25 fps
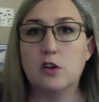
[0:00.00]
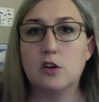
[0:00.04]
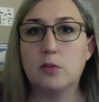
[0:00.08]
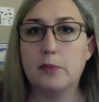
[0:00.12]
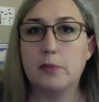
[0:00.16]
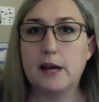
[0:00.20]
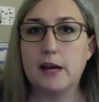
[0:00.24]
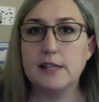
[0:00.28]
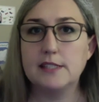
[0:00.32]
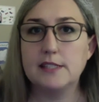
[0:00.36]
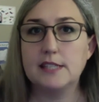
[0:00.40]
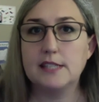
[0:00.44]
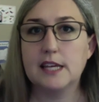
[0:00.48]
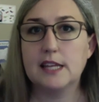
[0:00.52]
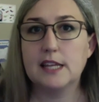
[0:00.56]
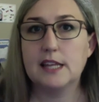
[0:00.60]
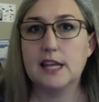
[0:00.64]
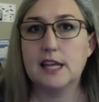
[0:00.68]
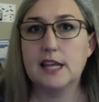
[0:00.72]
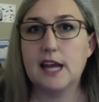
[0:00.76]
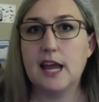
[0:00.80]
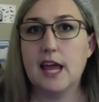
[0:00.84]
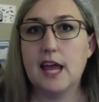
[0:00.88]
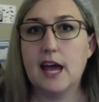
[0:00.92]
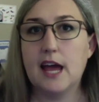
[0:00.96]
basket
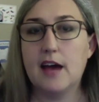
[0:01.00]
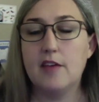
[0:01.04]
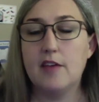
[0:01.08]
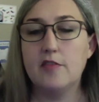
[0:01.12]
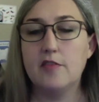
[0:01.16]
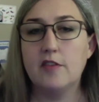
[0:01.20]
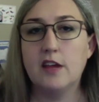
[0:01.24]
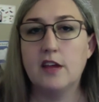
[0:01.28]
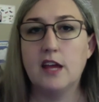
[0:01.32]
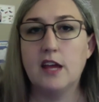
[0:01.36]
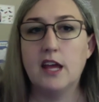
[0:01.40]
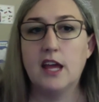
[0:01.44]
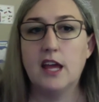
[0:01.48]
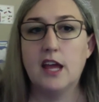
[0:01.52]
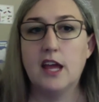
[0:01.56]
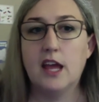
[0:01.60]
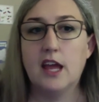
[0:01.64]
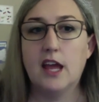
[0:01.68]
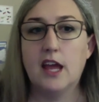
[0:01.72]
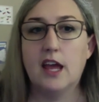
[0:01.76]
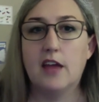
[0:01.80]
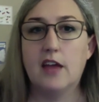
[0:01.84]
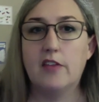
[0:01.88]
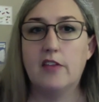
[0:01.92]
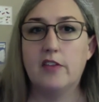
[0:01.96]
that I have,
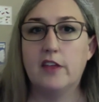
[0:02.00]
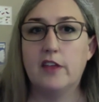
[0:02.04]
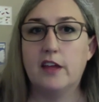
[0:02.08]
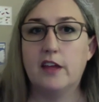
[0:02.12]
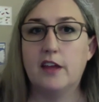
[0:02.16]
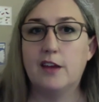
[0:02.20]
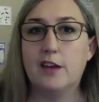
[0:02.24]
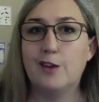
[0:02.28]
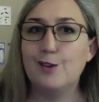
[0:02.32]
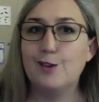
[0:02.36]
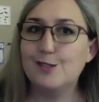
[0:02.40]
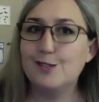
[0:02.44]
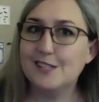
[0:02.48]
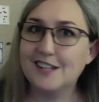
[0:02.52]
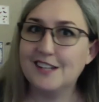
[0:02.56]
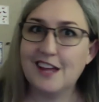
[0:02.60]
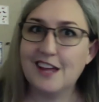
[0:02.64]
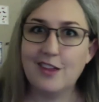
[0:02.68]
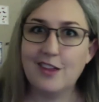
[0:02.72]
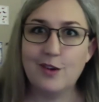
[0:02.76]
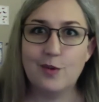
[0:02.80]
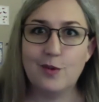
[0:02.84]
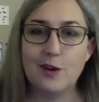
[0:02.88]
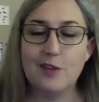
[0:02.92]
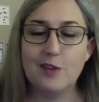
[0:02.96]
and then use
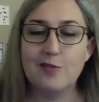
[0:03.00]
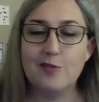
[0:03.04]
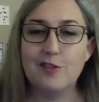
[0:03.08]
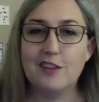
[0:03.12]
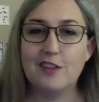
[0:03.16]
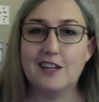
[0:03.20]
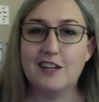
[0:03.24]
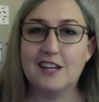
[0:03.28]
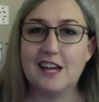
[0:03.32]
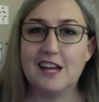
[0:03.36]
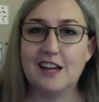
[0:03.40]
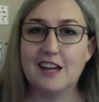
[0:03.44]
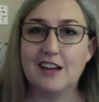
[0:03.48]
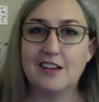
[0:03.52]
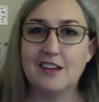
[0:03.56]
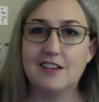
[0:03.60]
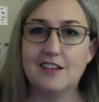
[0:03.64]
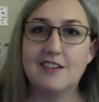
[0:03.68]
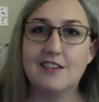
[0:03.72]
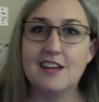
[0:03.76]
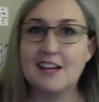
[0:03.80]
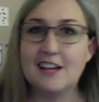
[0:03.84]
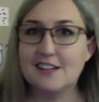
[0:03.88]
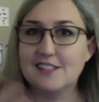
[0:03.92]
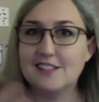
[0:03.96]
another one for the
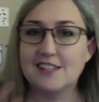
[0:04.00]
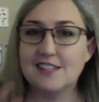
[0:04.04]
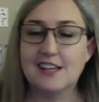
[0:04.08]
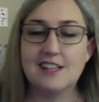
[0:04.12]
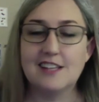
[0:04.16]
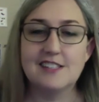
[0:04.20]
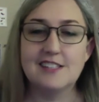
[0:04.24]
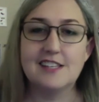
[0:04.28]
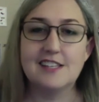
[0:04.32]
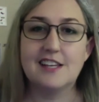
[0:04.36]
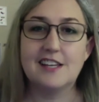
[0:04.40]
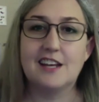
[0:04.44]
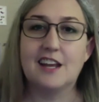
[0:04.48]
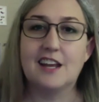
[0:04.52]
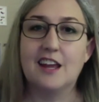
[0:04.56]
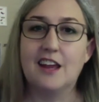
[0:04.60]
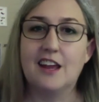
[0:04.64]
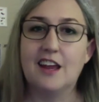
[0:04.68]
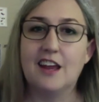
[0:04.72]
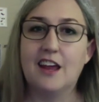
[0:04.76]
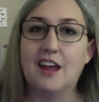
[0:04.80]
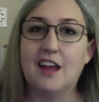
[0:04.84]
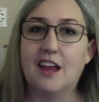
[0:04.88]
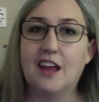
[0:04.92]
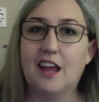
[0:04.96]
next lesson.
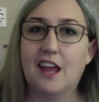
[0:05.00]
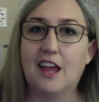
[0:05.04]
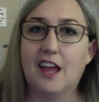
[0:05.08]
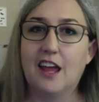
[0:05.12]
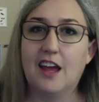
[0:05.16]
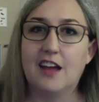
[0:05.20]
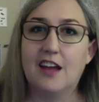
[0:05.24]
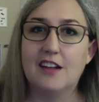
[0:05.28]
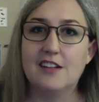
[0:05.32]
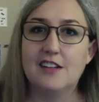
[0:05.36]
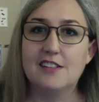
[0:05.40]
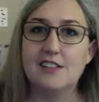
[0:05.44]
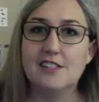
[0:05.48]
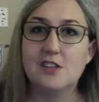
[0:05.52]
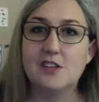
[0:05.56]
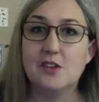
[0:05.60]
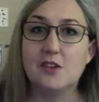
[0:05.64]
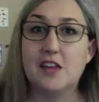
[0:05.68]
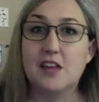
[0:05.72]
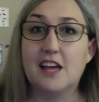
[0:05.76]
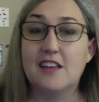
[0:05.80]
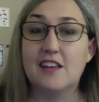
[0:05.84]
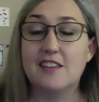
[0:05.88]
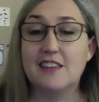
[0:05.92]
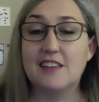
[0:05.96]
And so
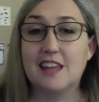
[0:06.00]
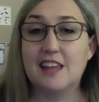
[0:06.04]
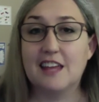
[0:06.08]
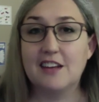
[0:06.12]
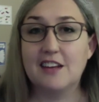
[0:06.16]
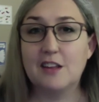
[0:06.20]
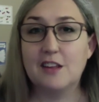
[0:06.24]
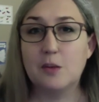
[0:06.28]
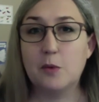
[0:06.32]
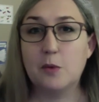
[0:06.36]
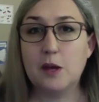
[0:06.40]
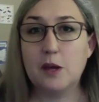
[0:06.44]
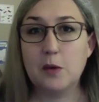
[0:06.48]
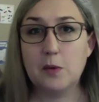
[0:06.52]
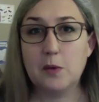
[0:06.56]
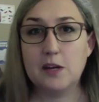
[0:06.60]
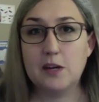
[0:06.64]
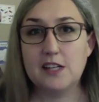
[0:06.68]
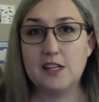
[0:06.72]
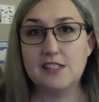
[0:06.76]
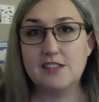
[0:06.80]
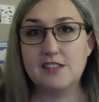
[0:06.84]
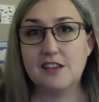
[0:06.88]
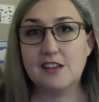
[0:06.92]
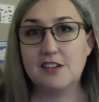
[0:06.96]
that at the end of the week, when
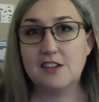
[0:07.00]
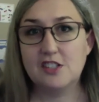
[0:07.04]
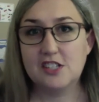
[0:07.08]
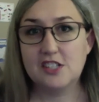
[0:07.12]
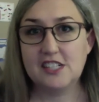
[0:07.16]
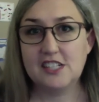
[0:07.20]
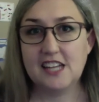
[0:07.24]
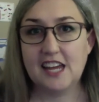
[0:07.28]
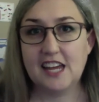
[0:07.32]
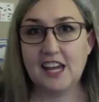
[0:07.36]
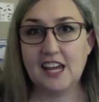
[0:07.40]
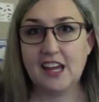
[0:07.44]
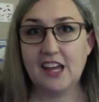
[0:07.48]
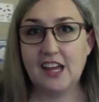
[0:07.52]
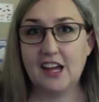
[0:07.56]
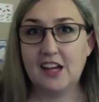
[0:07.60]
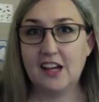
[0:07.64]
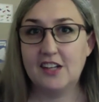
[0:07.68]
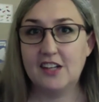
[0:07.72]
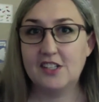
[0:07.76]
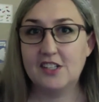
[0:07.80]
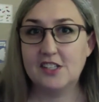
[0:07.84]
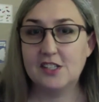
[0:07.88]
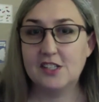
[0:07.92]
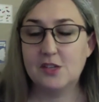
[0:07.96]
it's laundry day, I
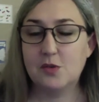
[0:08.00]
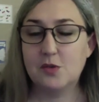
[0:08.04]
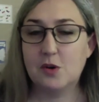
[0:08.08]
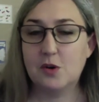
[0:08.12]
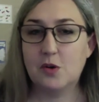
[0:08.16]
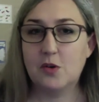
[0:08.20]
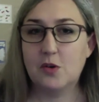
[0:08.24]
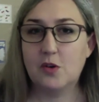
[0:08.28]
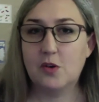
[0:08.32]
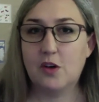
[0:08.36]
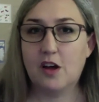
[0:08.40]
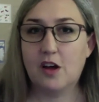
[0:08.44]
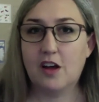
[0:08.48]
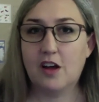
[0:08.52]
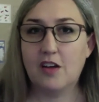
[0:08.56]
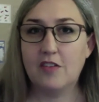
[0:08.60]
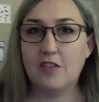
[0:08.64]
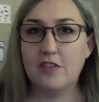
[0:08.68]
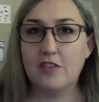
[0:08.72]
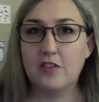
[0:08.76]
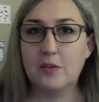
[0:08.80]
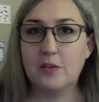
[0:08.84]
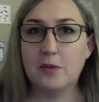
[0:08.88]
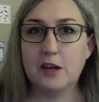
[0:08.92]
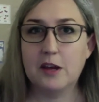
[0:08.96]
just throw all
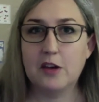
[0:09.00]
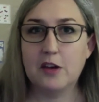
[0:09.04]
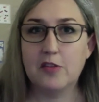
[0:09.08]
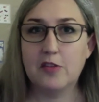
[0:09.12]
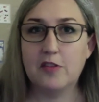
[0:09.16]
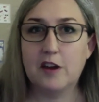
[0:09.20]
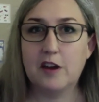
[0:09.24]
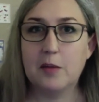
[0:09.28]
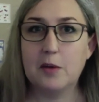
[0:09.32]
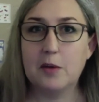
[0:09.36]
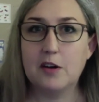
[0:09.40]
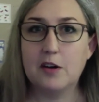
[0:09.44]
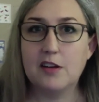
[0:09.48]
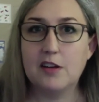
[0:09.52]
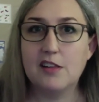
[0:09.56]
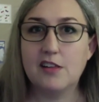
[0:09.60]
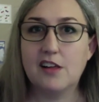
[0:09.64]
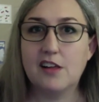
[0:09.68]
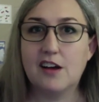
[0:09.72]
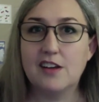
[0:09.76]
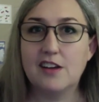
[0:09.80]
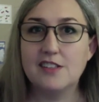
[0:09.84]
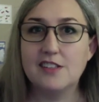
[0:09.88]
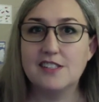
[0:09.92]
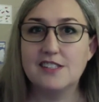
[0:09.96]
of the microfiber
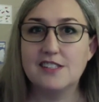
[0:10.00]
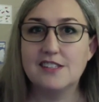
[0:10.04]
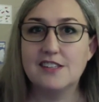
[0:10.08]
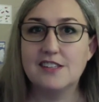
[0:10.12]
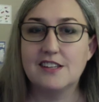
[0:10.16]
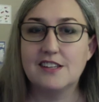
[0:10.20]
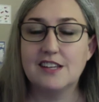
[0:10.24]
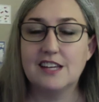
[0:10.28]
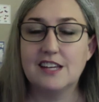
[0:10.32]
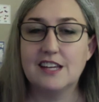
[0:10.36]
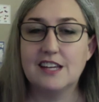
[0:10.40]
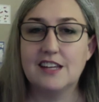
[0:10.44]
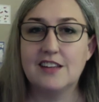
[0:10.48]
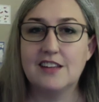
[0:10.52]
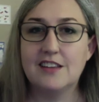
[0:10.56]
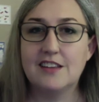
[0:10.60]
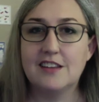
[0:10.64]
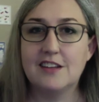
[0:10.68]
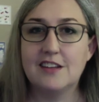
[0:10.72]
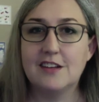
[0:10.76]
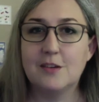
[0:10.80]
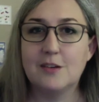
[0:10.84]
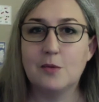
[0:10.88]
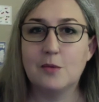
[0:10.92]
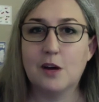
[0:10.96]
cloths in
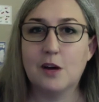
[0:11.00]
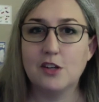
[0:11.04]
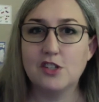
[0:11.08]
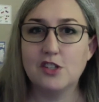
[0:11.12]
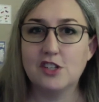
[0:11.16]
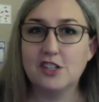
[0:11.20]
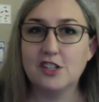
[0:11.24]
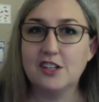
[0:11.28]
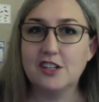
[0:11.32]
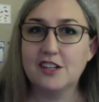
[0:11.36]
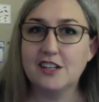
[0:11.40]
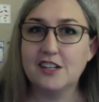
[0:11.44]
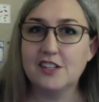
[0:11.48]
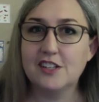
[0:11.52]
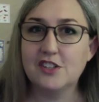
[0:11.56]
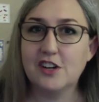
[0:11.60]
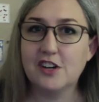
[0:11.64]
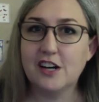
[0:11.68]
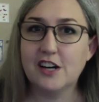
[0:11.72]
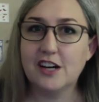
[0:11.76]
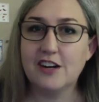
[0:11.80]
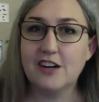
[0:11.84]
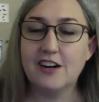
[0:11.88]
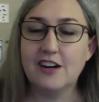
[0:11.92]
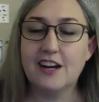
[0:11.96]
the washer and
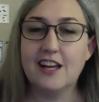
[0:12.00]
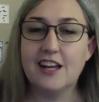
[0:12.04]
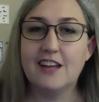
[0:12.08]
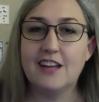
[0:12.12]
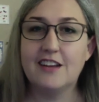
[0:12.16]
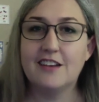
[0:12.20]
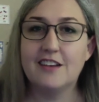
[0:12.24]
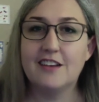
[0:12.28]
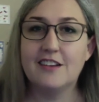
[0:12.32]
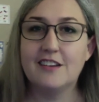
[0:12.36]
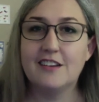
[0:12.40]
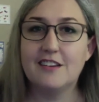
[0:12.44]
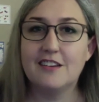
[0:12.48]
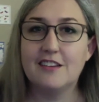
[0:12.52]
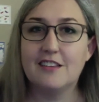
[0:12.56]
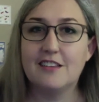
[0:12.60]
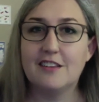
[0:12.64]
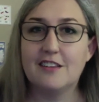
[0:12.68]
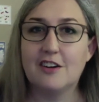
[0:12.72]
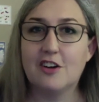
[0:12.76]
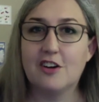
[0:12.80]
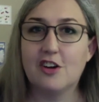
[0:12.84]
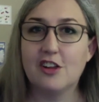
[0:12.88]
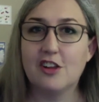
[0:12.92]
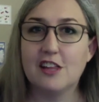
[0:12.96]
dryer, and
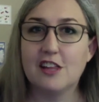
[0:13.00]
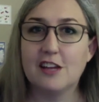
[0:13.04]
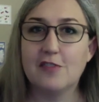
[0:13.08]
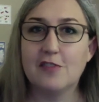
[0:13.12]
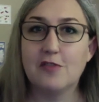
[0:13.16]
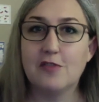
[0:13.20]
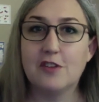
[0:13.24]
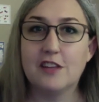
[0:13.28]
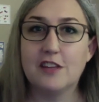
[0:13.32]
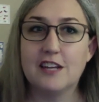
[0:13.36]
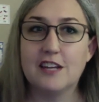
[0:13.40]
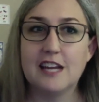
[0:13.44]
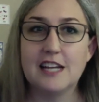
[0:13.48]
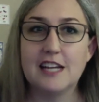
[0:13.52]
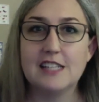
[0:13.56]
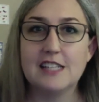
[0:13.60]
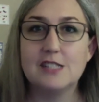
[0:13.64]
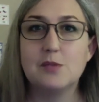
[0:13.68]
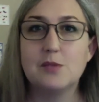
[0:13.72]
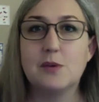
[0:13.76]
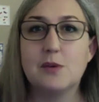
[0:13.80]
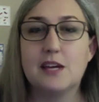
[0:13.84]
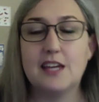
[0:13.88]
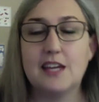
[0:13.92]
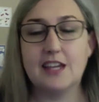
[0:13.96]
they're all clean for the
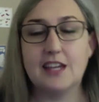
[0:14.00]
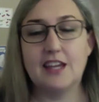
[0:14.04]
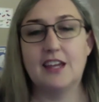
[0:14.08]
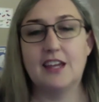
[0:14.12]
next week.